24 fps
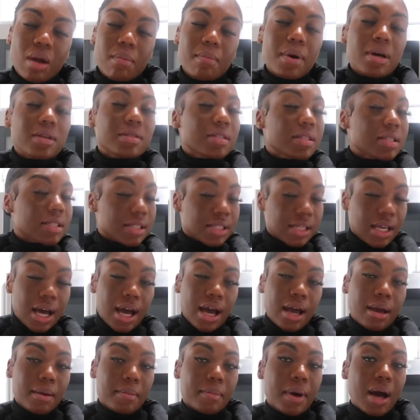most of the
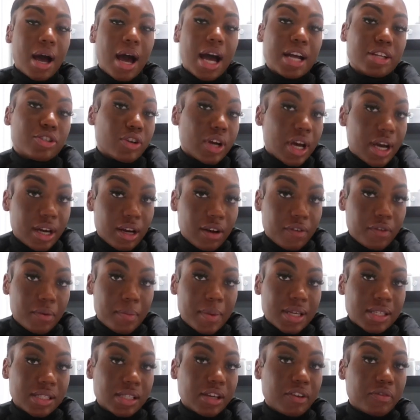time I try it out for
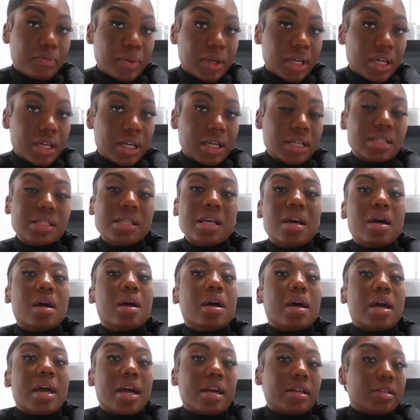myself because
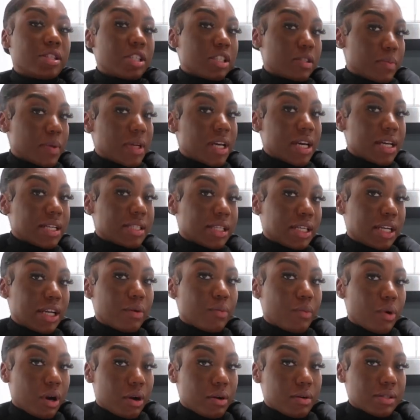just because it
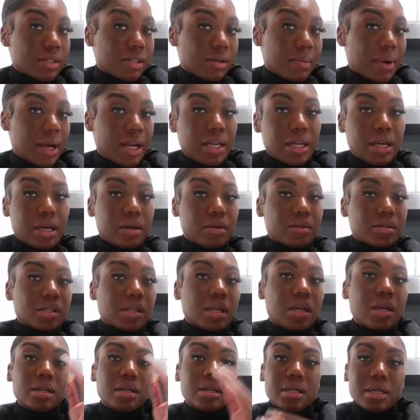didn't work on somebody else
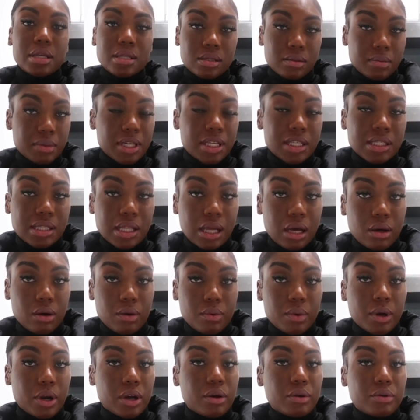doesn't mean it's not
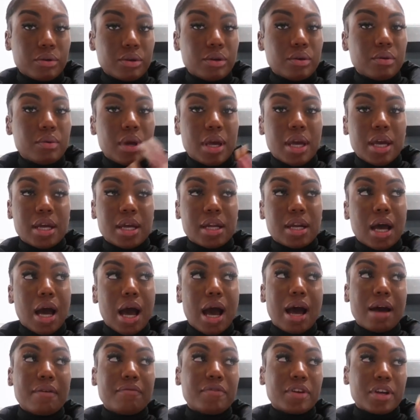gonna work on you and
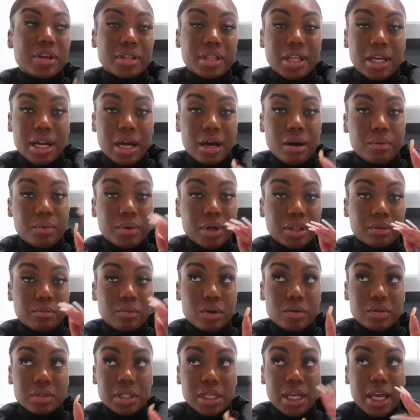I figured that out with
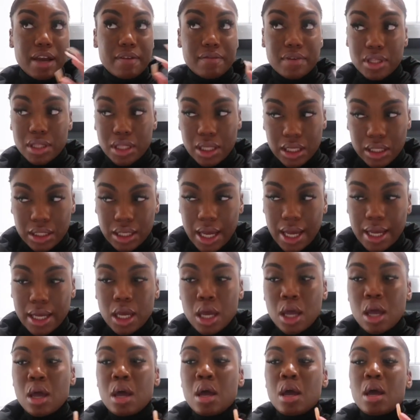mostly everything like
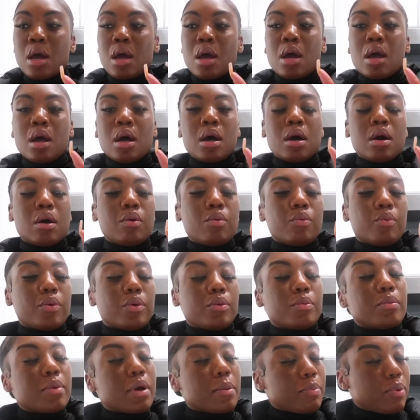
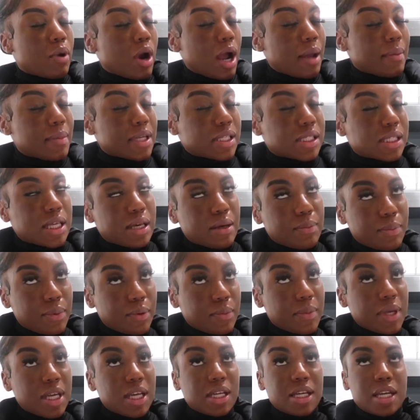prime example
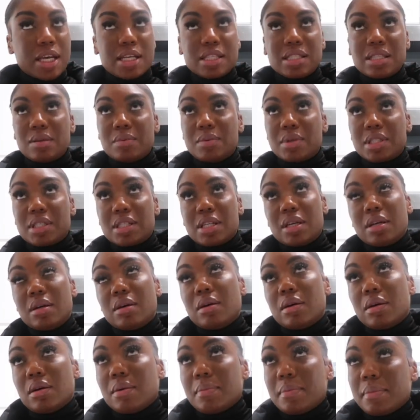me and Daisy went to
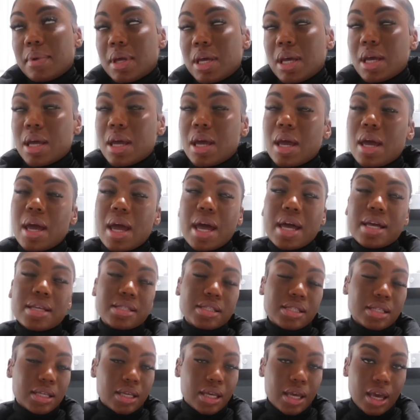um
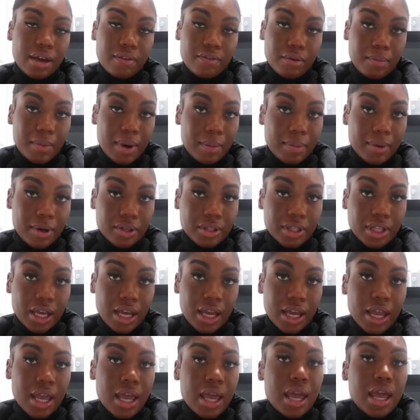STK for my
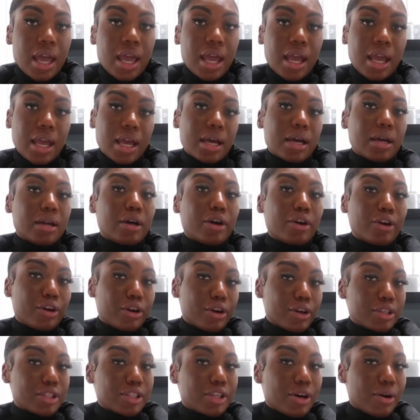birthday. And a
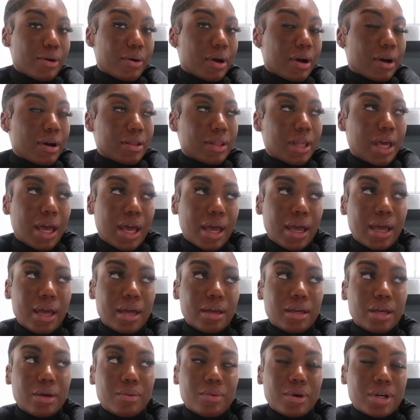girl told her
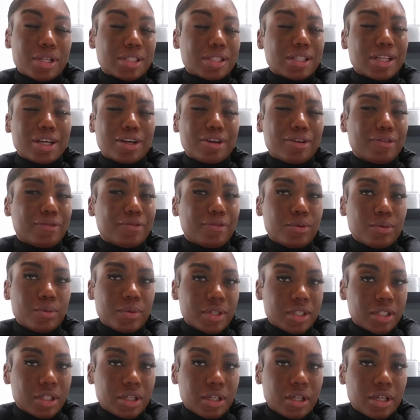that it was none of the food
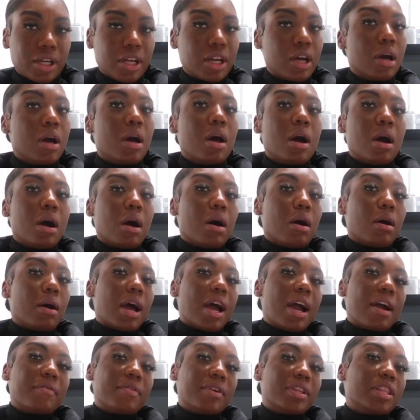was good.
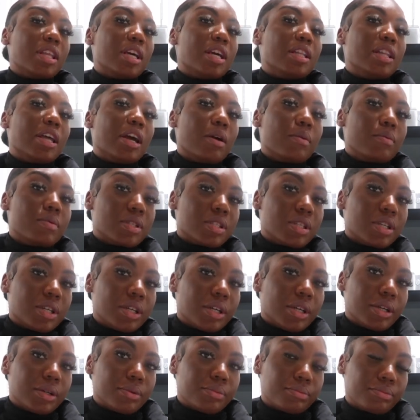Everything there was
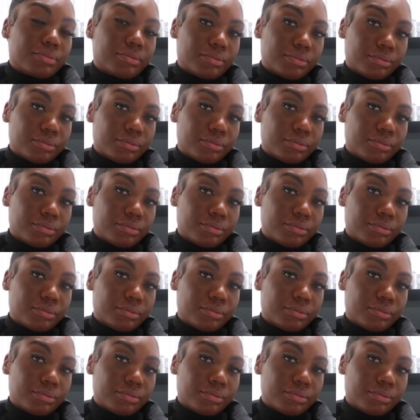good.